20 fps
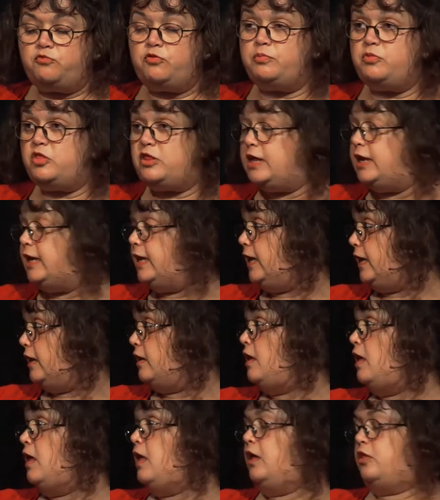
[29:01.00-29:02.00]
from Chile
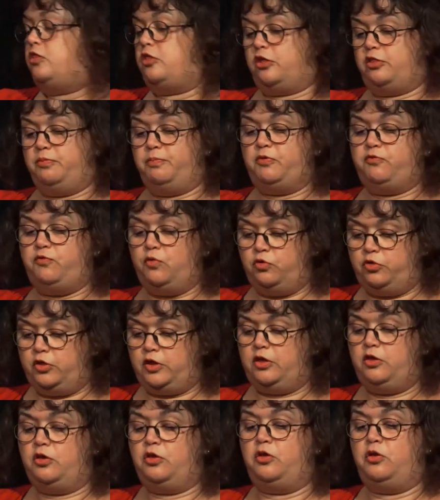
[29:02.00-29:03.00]
just before the
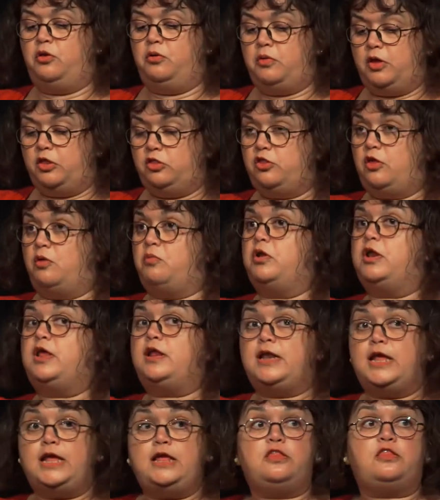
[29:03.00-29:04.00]
coup and so on.
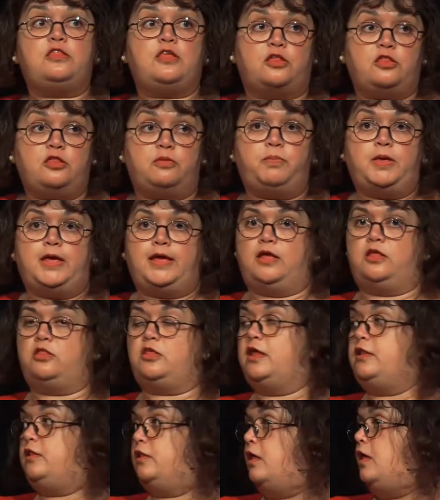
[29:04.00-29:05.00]
And he's disappeared
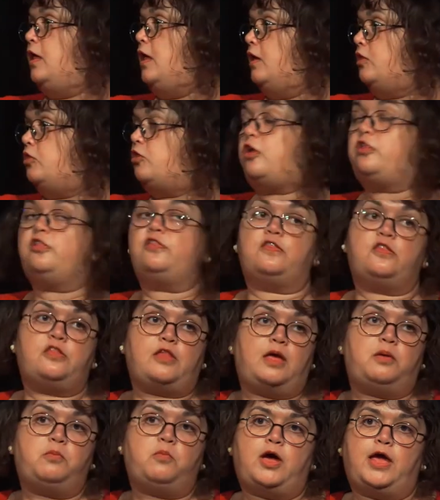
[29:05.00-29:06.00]
in just the
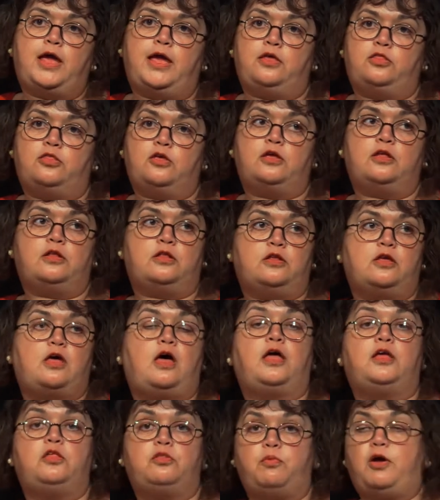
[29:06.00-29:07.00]
same way that
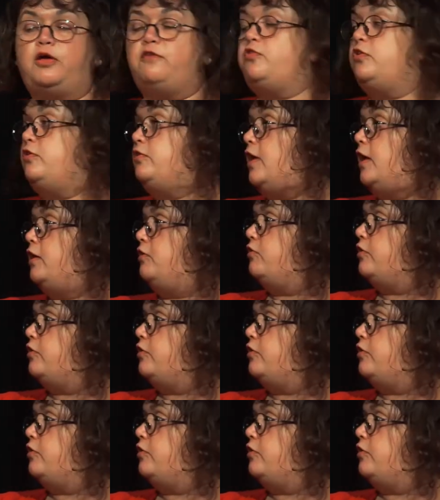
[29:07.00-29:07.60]
Guy's wife, Susanna,